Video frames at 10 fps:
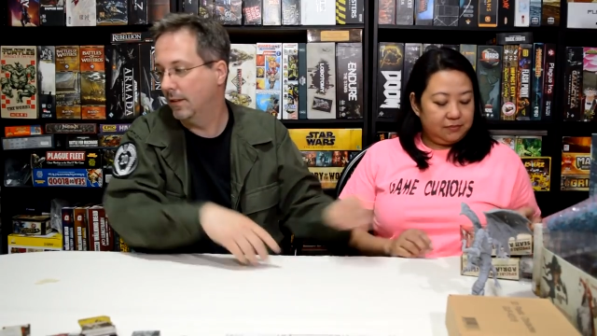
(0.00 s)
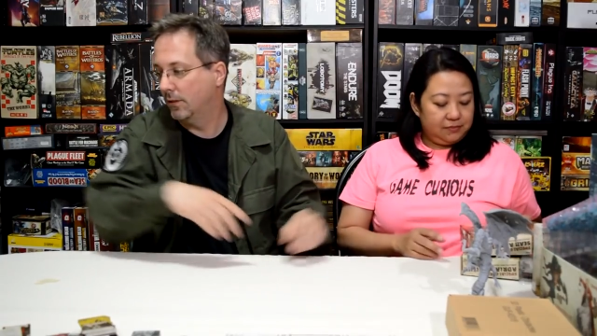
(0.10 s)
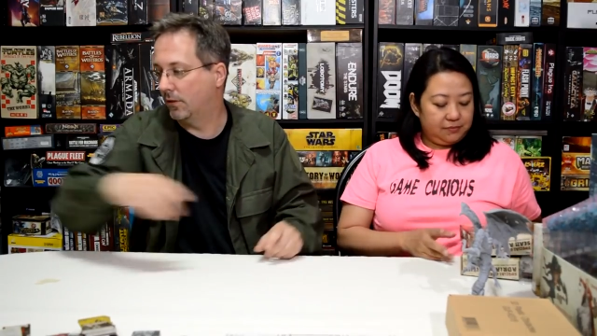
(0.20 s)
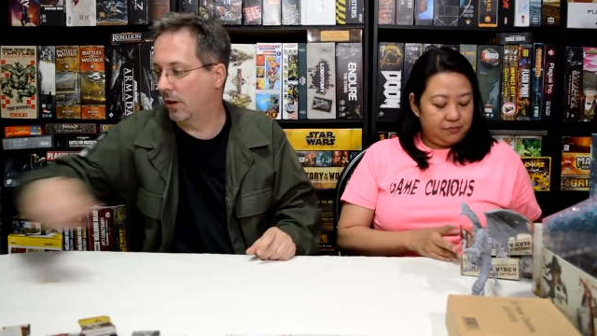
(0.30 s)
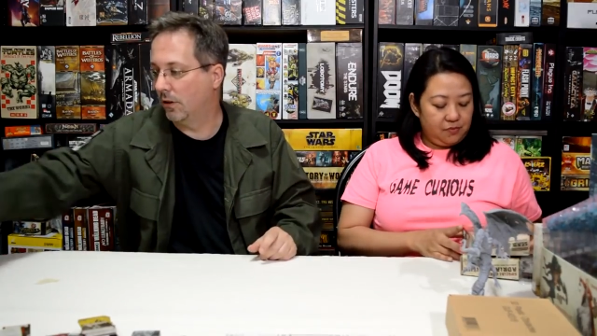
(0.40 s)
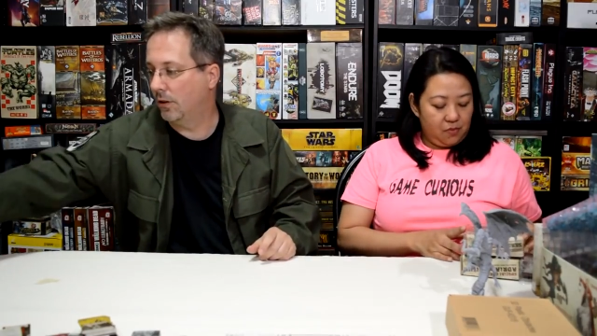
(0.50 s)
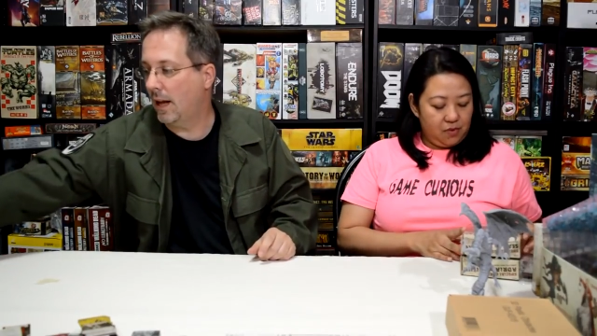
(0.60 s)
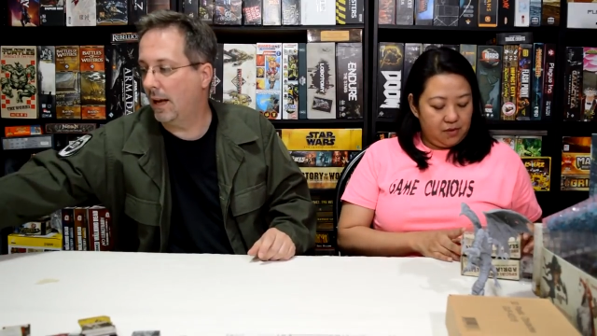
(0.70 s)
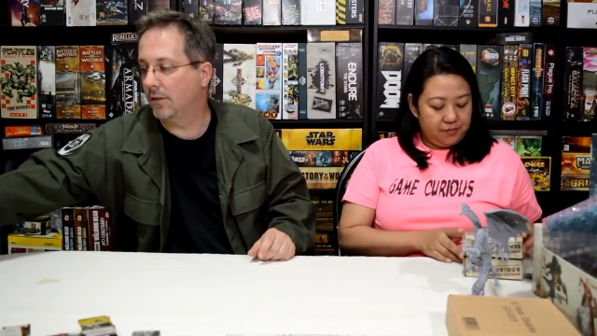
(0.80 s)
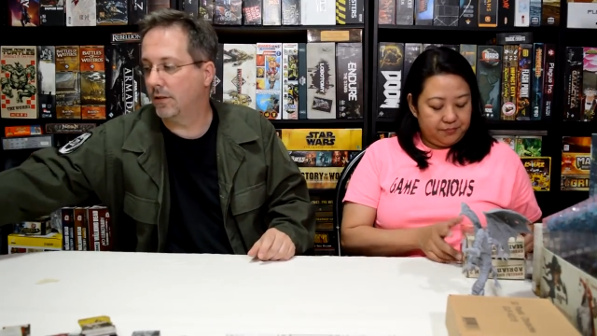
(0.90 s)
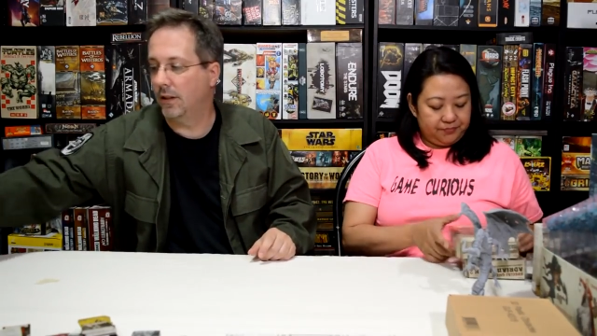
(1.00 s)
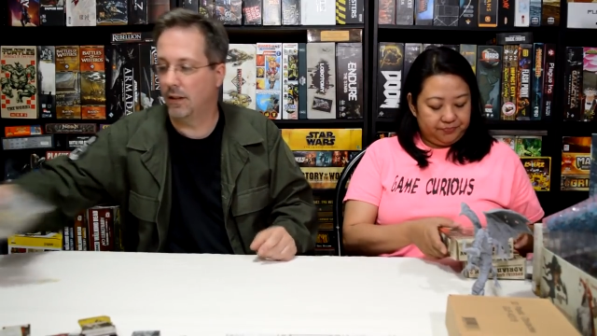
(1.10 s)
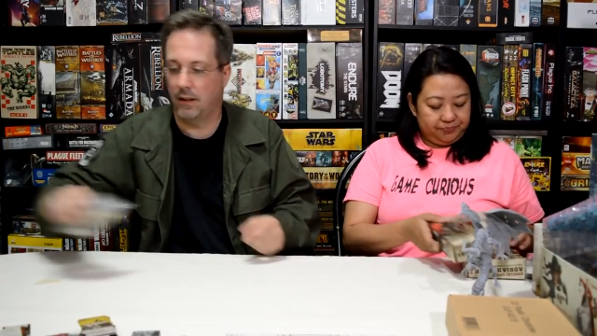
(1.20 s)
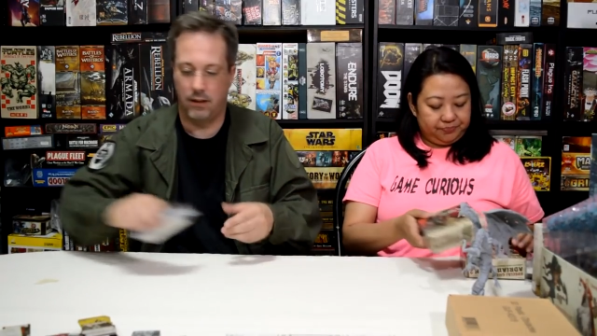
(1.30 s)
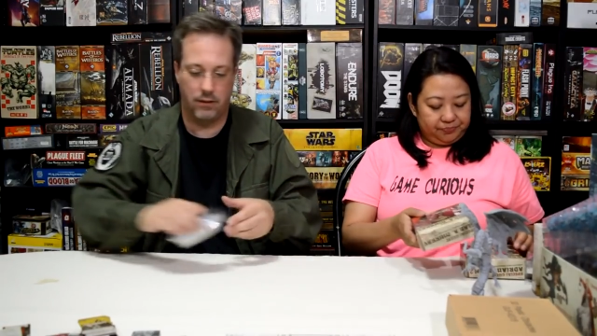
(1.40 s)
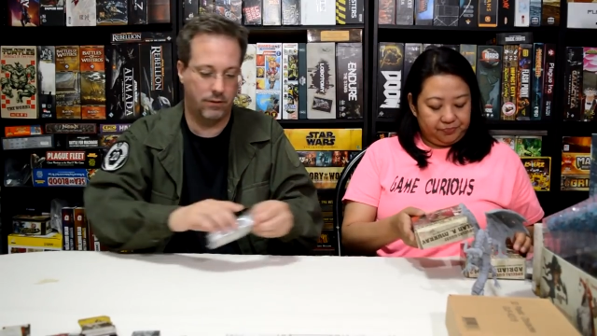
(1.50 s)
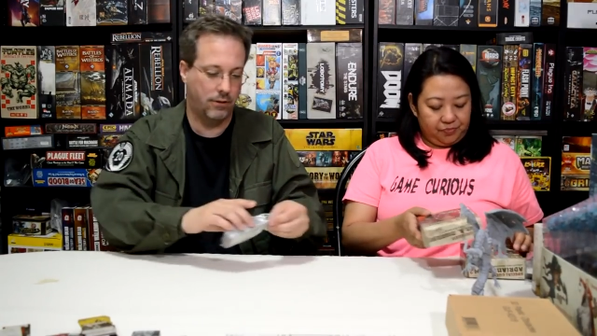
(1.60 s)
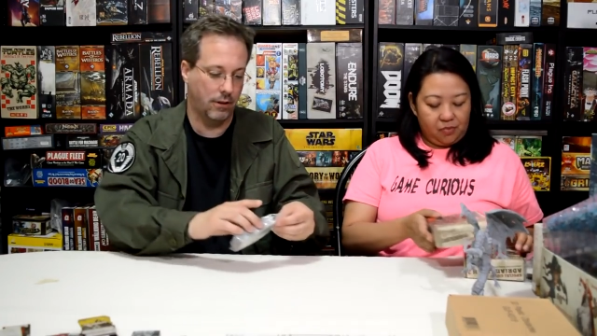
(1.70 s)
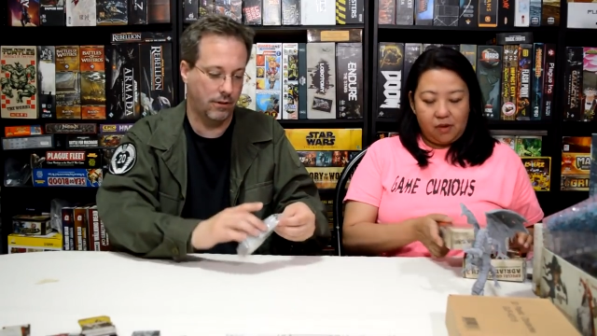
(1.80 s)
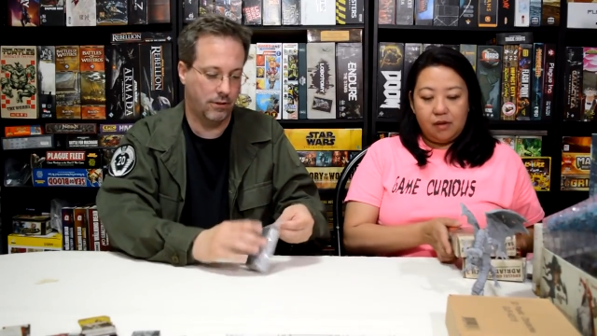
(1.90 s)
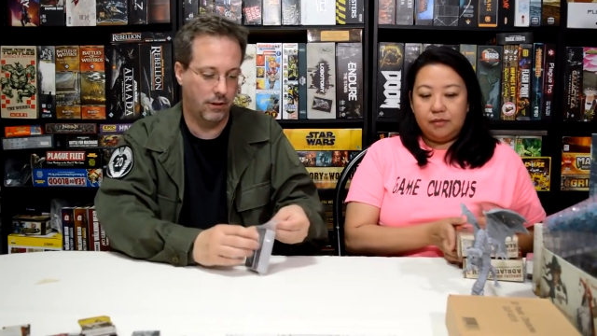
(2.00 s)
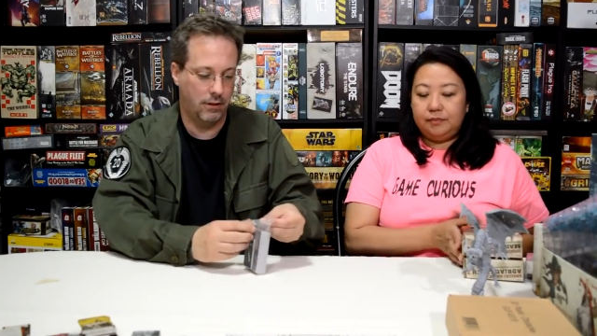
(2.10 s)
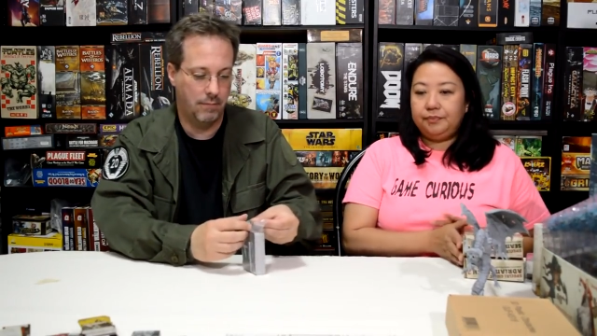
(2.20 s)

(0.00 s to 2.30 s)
Speaker 1: So the last thing is just the